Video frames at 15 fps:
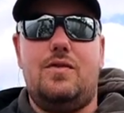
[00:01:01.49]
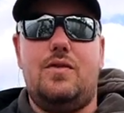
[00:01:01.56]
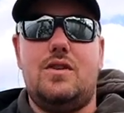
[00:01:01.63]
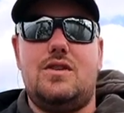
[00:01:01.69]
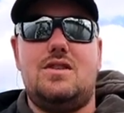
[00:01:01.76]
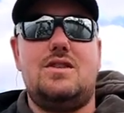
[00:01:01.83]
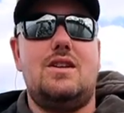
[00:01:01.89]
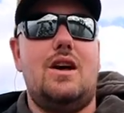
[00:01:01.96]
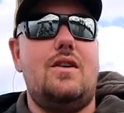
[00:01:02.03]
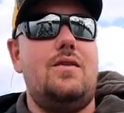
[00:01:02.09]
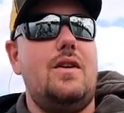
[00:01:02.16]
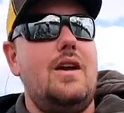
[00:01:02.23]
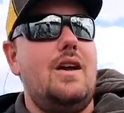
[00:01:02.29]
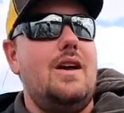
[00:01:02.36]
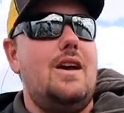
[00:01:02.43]
foot stuff,
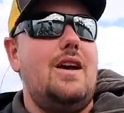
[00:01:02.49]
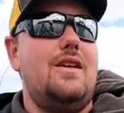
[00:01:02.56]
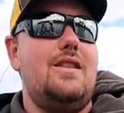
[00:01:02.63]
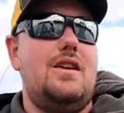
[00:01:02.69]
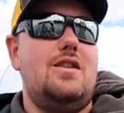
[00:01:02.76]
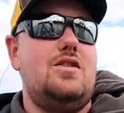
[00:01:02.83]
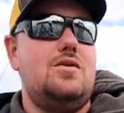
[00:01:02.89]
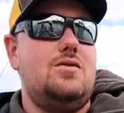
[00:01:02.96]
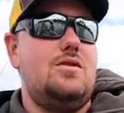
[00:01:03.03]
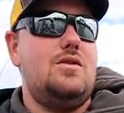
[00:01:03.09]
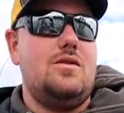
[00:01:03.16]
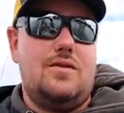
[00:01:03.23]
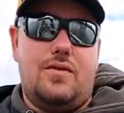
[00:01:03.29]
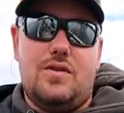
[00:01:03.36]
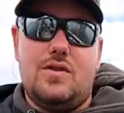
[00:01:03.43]
and then
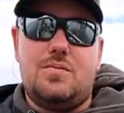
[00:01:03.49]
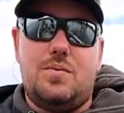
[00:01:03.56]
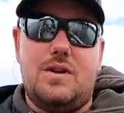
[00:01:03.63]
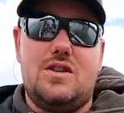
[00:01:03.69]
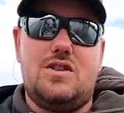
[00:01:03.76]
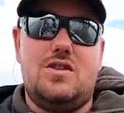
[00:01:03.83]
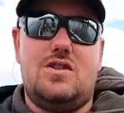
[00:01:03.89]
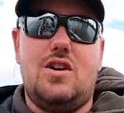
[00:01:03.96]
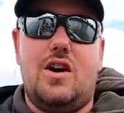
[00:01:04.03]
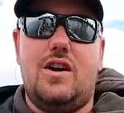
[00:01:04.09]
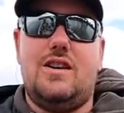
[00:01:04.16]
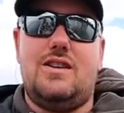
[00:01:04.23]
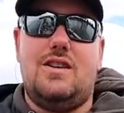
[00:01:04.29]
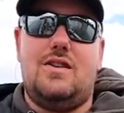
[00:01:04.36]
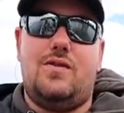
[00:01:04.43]
the first place you
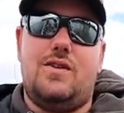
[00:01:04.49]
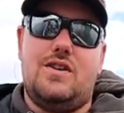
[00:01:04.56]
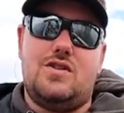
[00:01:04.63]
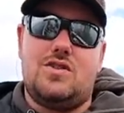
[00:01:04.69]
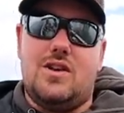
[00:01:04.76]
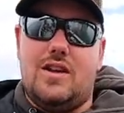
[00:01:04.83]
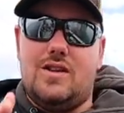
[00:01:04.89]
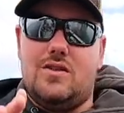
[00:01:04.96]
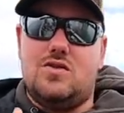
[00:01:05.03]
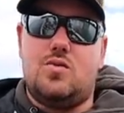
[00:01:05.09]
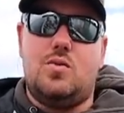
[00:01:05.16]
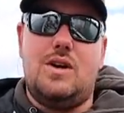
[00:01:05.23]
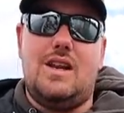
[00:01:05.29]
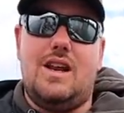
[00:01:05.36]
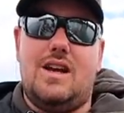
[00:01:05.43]
target these fish are on those
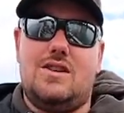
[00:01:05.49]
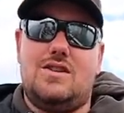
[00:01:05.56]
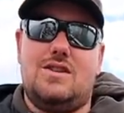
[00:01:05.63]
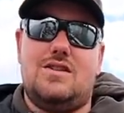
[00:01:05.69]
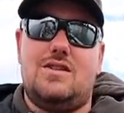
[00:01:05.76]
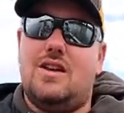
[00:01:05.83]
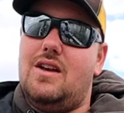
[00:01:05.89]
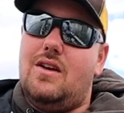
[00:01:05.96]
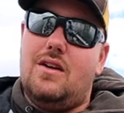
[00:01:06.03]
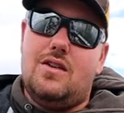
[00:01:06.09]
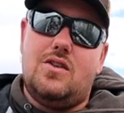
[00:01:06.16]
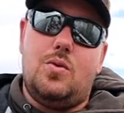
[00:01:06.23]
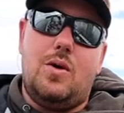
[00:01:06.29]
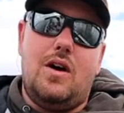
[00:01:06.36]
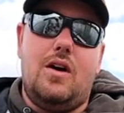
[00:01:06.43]
weed edges,
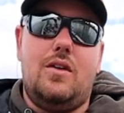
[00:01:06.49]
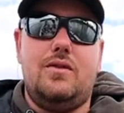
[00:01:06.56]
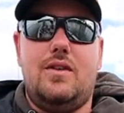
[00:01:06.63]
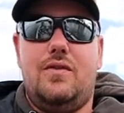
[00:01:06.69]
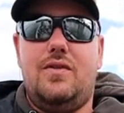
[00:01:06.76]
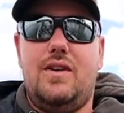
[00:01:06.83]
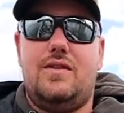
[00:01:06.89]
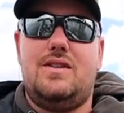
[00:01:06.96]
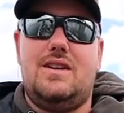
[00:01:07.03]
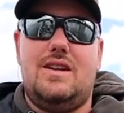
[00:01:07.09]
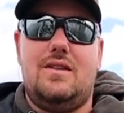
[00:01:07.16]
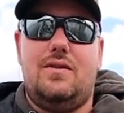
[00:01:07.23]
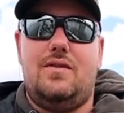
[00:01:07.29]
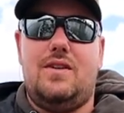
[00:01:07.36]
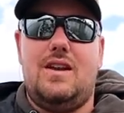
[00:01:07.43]
12 to
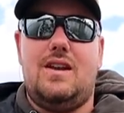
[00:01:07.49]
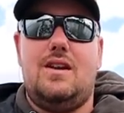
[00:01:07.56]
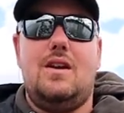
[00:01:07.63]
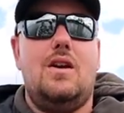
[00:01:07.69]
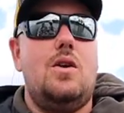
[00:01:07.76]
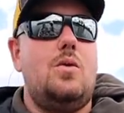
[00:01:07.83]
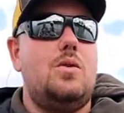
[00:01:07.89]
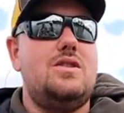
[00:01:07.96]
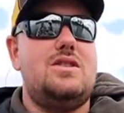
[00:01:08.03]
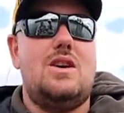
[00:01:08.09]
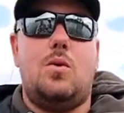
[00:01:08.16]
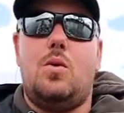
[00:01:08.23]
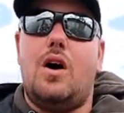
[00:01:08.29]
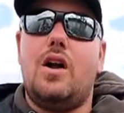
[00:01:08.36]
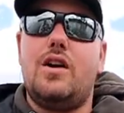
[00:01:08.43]
15 feet. Once
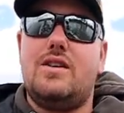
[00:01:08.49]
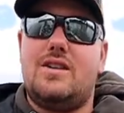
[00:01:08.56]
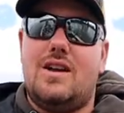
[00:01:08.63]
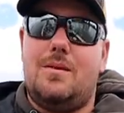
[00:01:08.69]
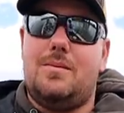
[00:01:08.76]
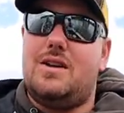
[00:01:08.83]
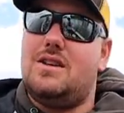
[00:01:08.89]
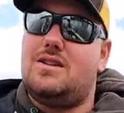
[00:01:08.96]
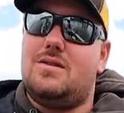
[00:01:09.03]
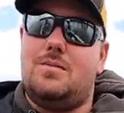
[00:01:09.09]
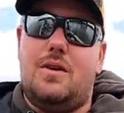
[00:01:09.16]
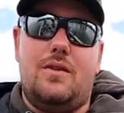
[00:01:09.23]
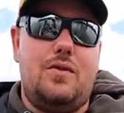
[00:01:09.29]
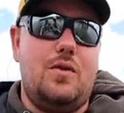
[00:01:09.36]
that water temp gets above